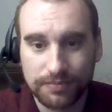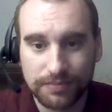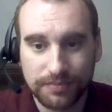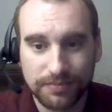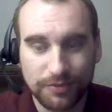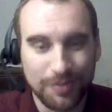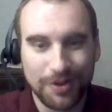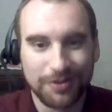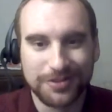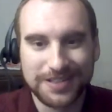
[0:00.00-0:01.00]

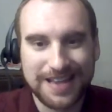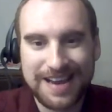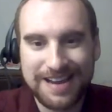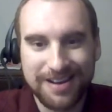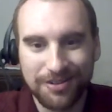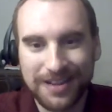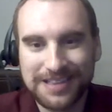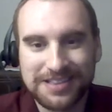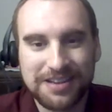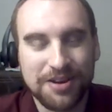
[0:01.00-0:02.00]
Ramones, Hey Ho, Let's
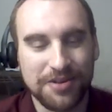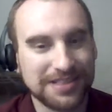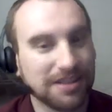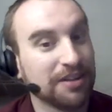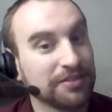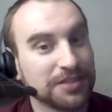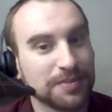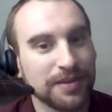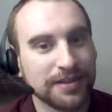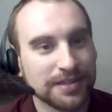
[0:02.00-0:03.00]
Go, that's call and response.